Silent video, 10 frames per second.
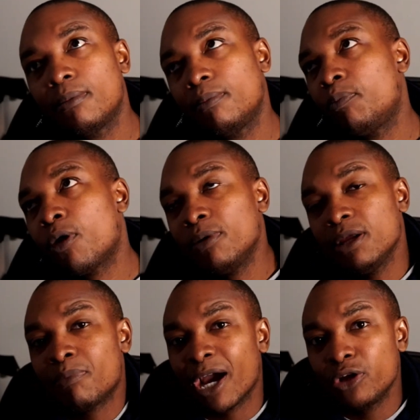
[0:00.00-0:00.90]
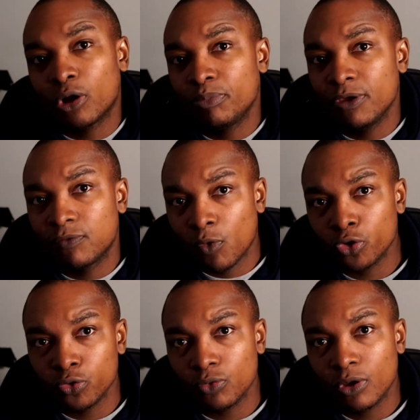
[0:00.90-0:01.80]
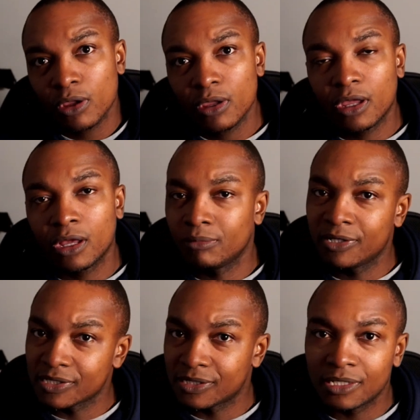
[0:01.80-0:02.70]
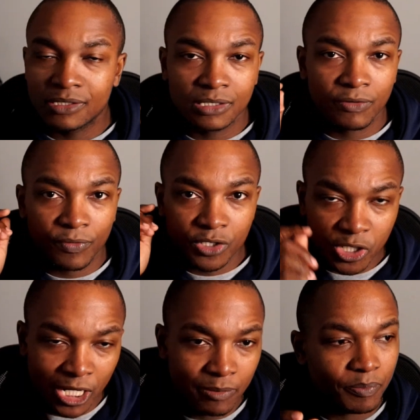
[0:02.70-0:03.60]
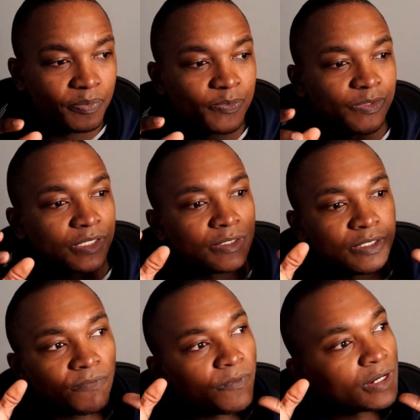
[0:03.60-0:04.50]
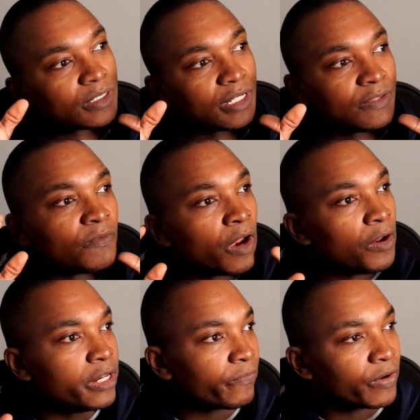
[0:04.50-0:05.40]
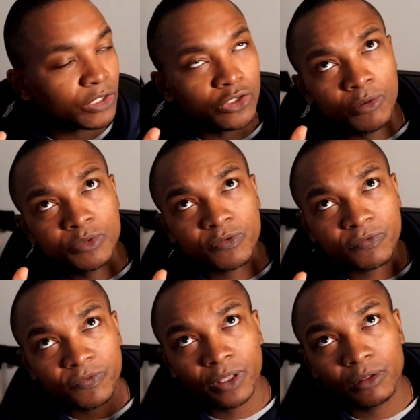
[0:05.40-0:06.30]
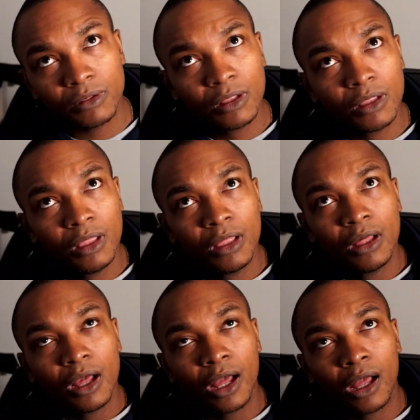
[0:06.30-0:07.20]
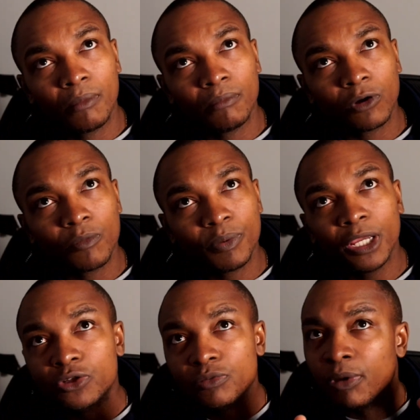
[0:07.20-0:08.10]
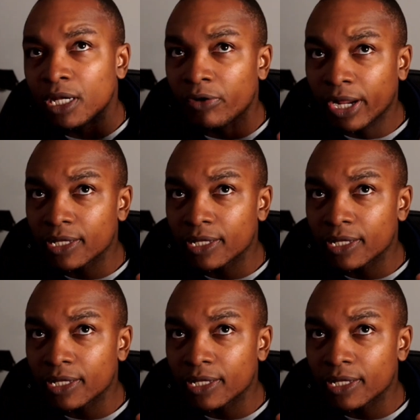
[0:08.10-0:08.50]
probably it might not be for you. As I said, it's a different shape, it's very different in terms of feel compared to many rackets